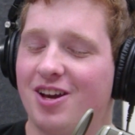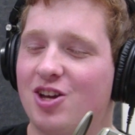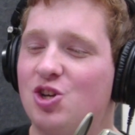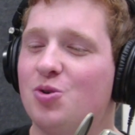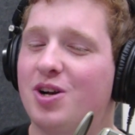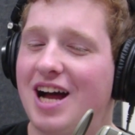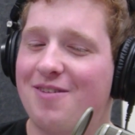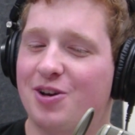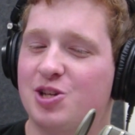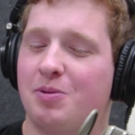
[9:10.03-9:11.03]
Could you
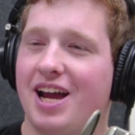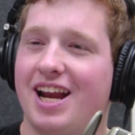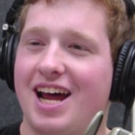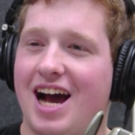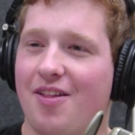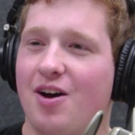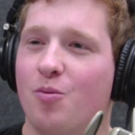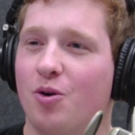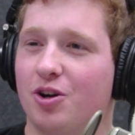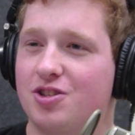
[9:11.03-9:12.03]
kind of explain how
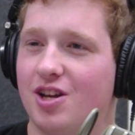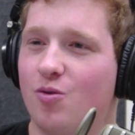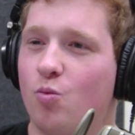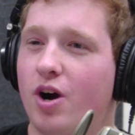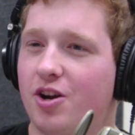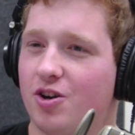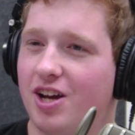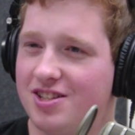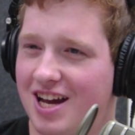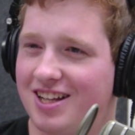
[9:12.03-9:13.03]
that works and what
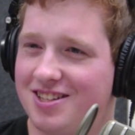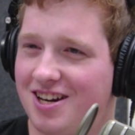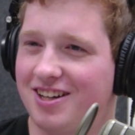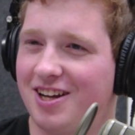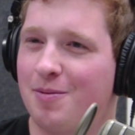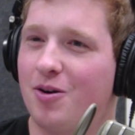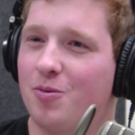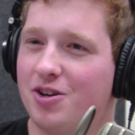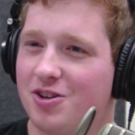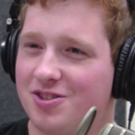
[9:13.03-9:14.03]
you're exactly talking
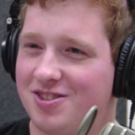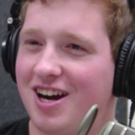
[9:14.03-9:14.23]
about when you're